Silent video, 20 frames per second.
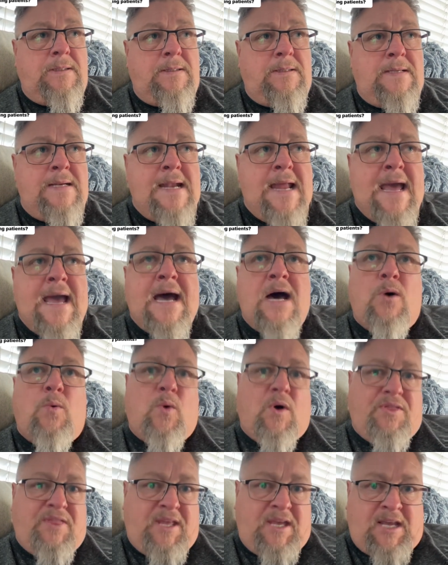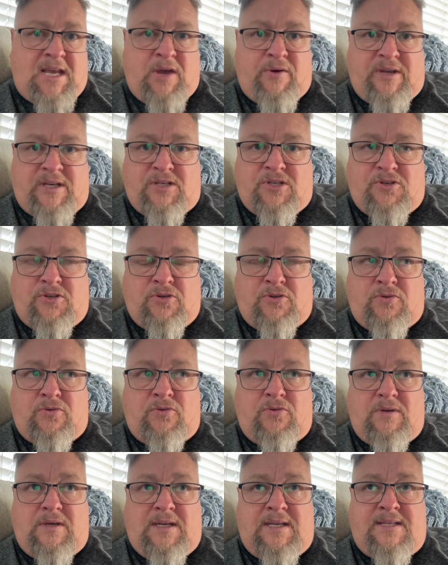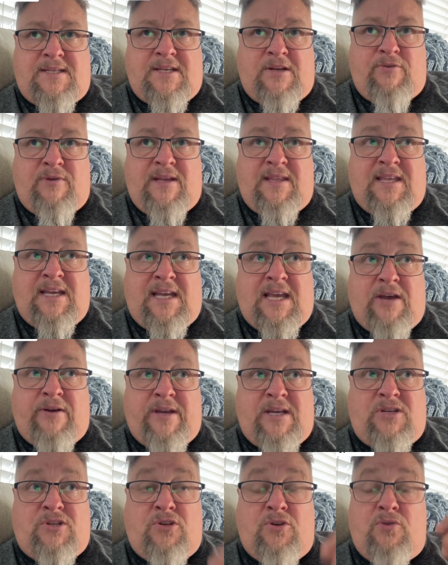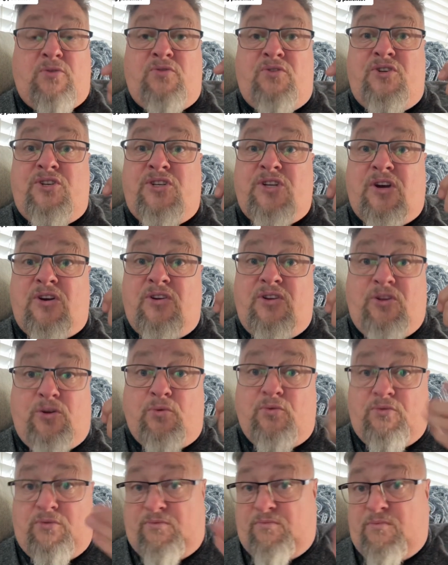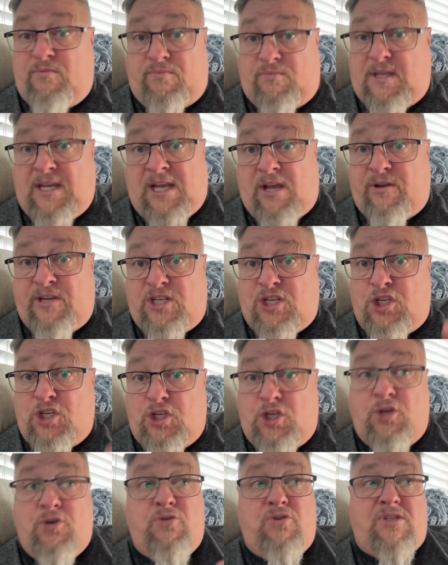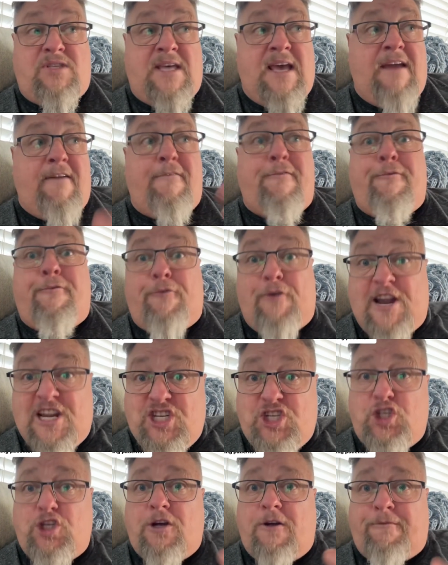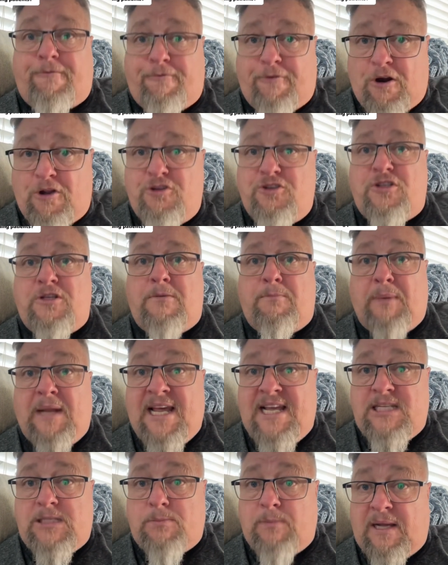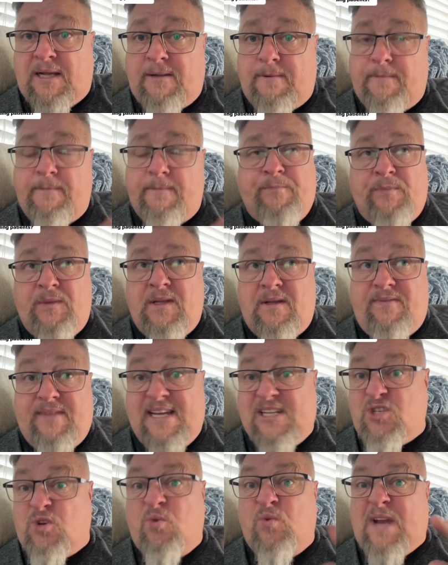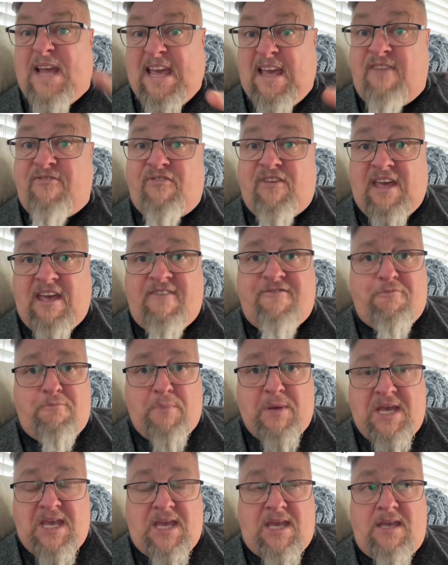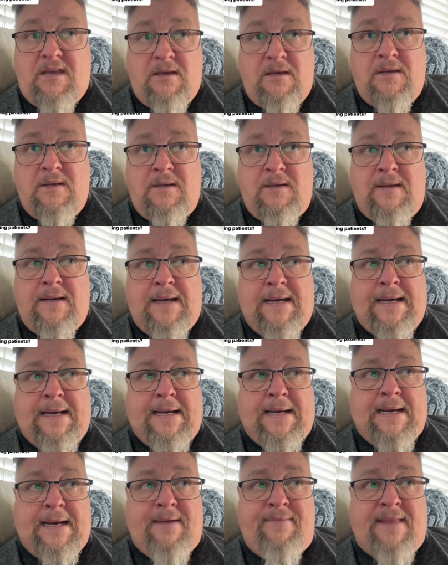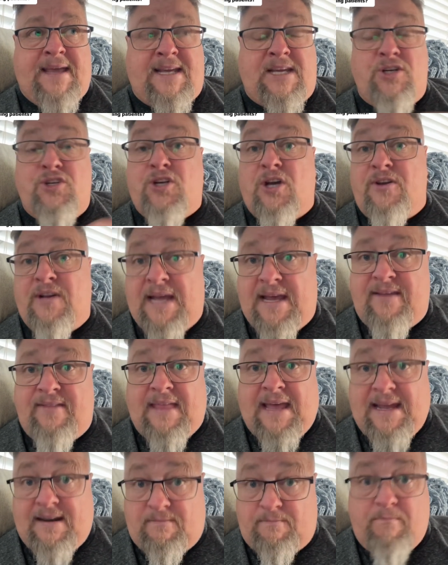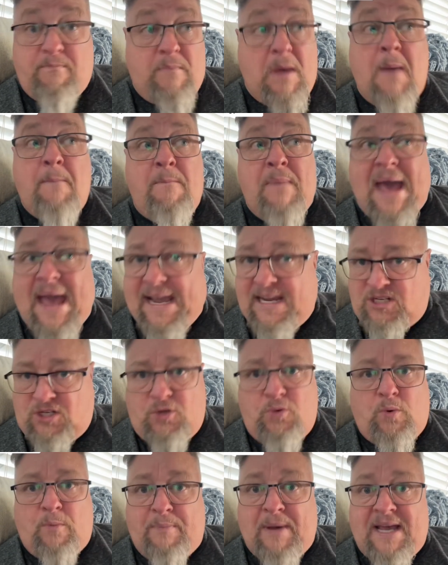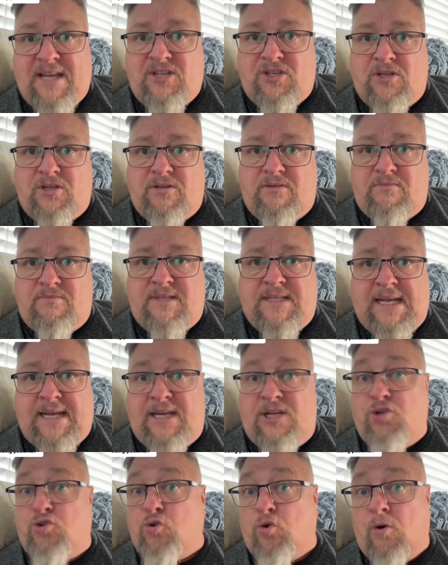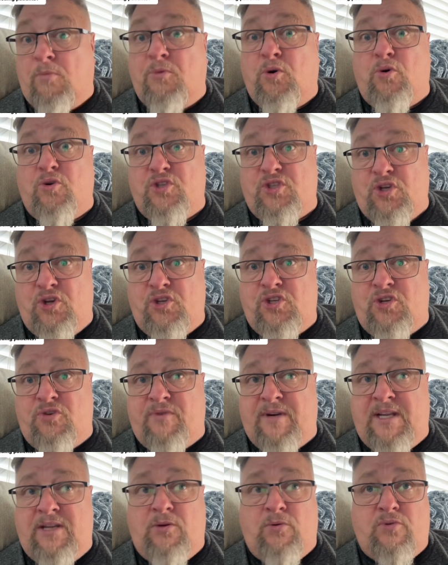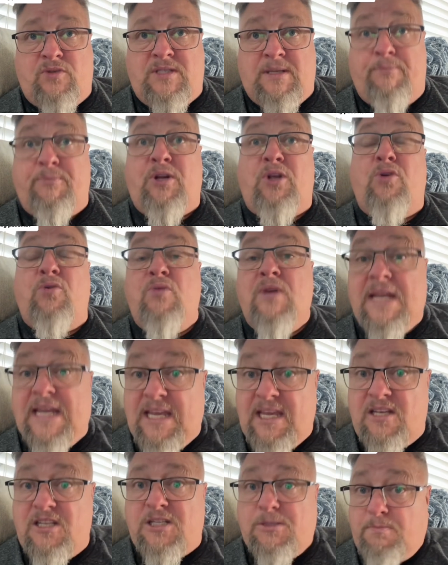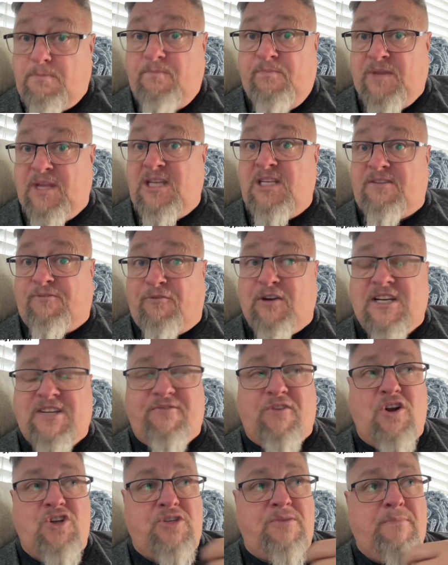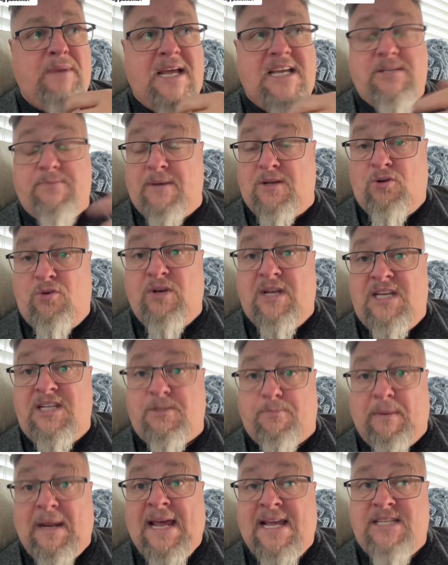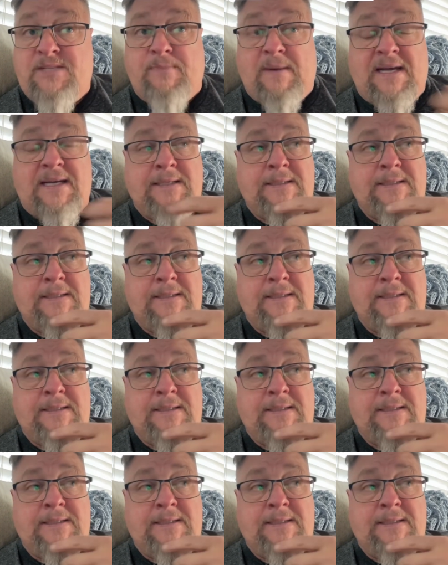Now what they're going to do is they're either going to use that fresh frozen plasma, that's called FFP, and they can donate that back to a patient, say in trauma or surgery, or somebody who needs fresh frozen plasma, who needs plasma.